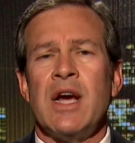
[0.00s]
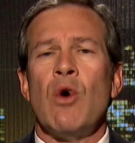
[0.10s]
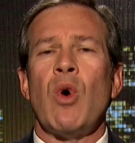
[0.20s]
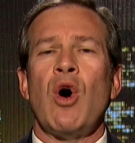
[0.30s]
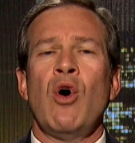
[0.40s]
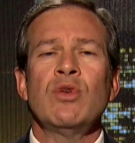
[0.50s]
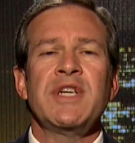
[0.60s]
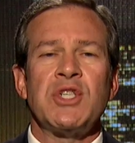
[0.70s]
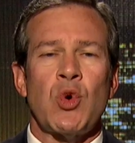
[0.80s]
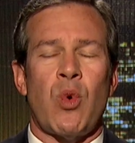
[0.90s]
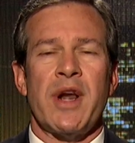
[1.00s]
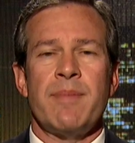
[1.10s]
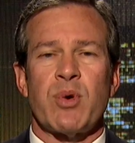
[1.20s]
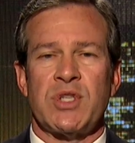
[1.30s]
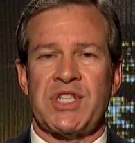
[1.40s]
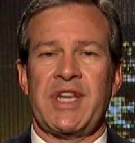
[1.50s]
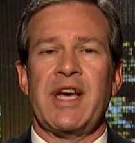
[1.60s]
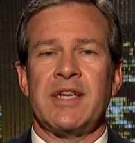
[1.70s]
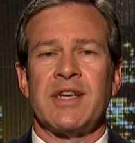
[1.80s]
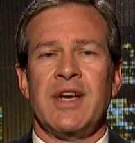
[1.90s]
well, only
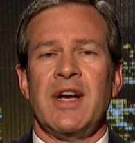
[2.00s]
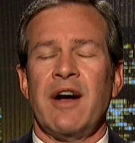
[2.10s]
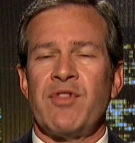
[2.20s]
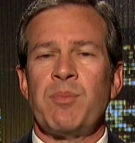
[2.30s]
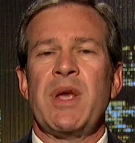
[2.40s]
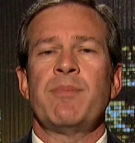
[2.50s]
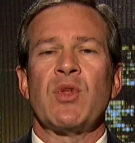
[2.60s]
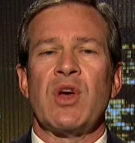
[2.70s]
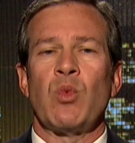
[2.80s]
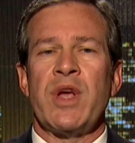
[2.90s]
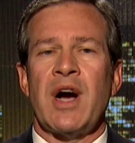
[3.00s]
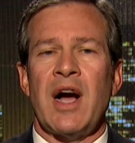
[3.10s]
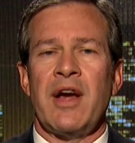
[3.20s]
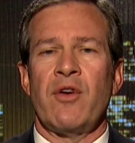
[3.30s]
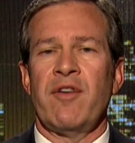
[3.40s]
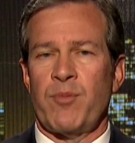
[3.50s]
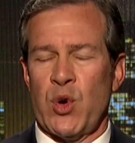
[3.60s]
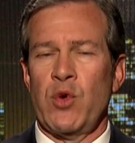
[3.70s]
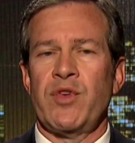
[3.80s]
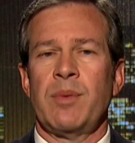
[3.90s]
20% of the people that we hire have
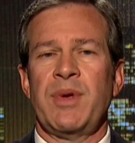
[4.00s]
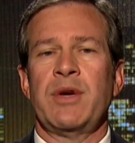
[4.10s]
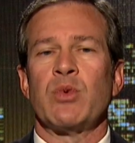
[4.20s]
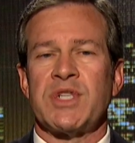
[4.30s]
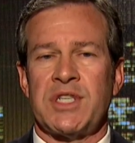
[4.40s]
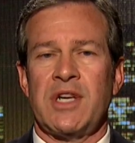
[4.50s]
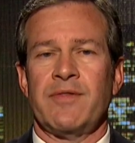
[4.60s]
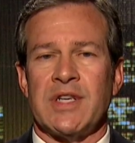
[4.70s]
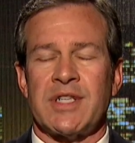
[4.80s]
proven to be recidivists.